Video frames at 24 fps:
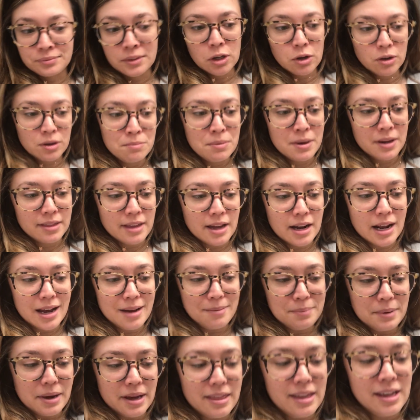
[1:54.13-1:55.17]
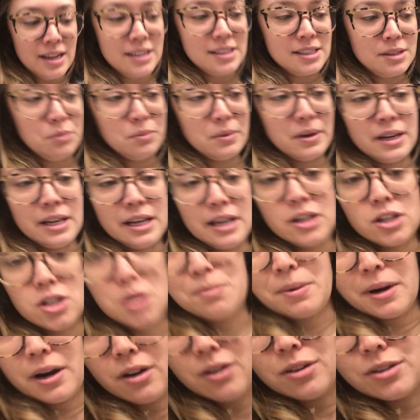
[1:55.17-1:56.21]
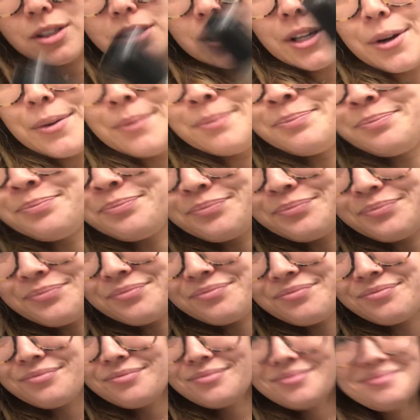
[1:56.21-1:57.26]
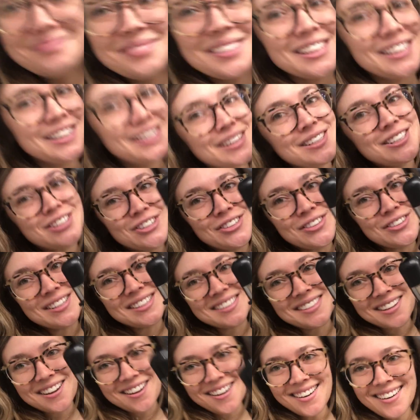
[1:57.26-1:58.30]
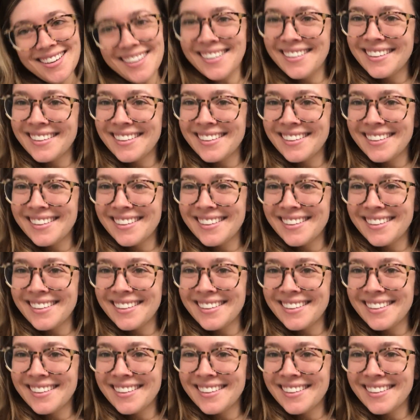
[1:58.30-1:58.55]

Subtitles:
you can pick that up. I think it's a 1-inch barrel. So I'm gonna turn this on.